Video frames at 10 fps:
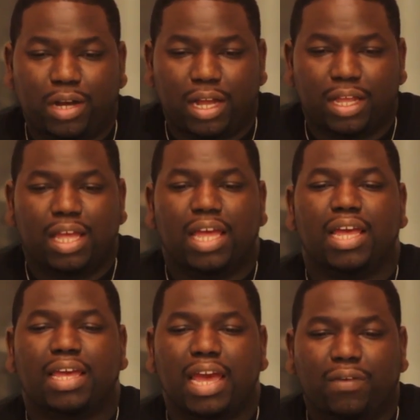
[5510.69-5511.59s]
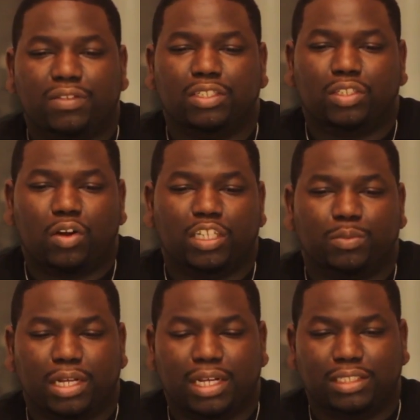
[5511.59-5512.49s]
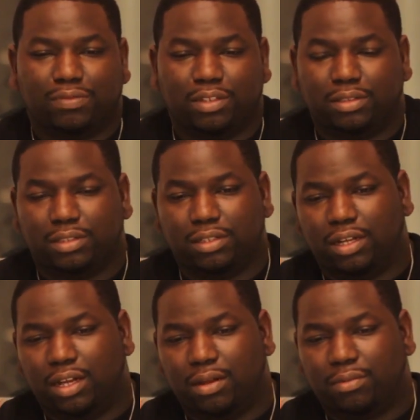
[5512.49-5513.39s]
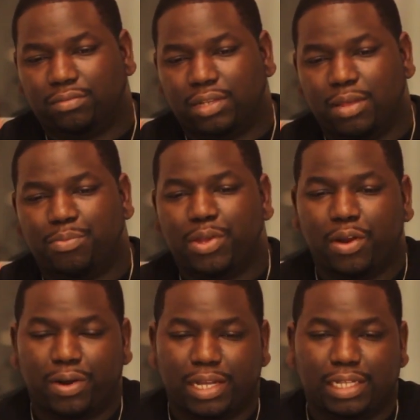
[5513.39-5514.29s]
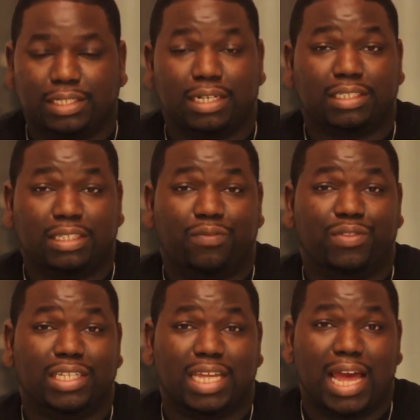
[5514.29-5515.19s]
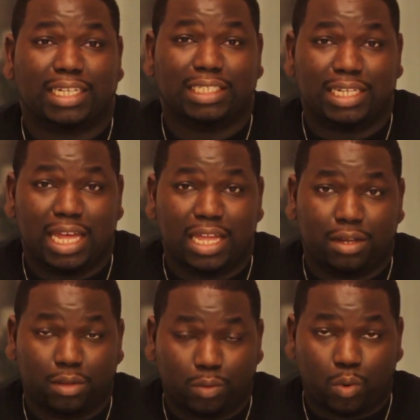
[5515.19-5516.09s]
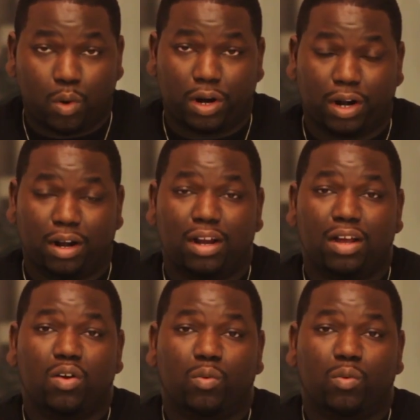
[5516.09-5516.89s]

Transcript: But it carries a charge because of the impurities and the stuff that's actually in the water,